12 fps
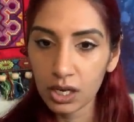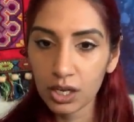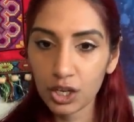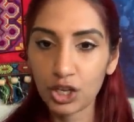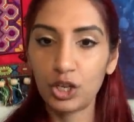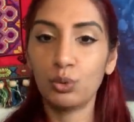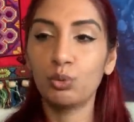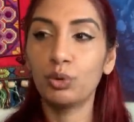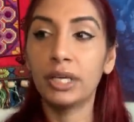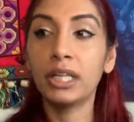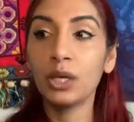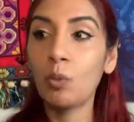you
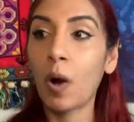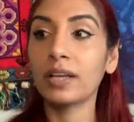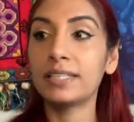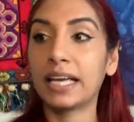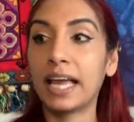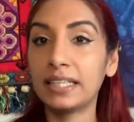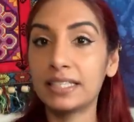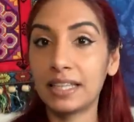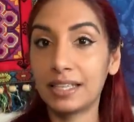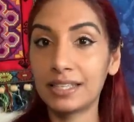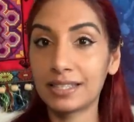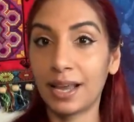really want to get to
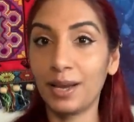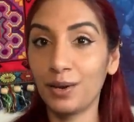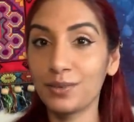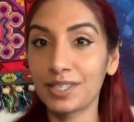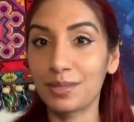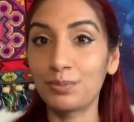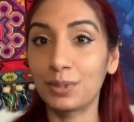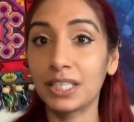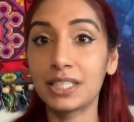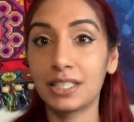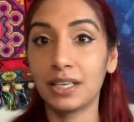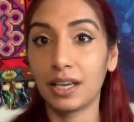the state of
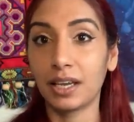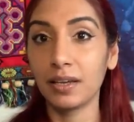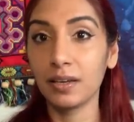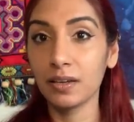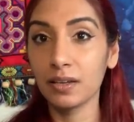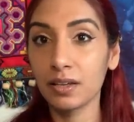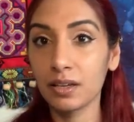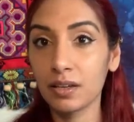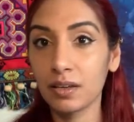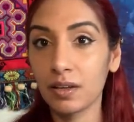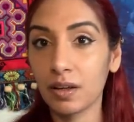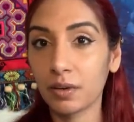simplicity,
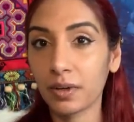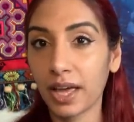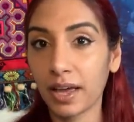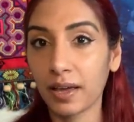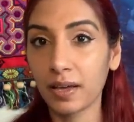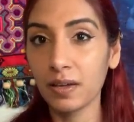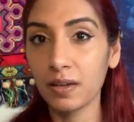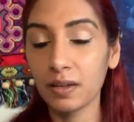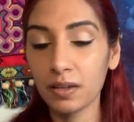okay?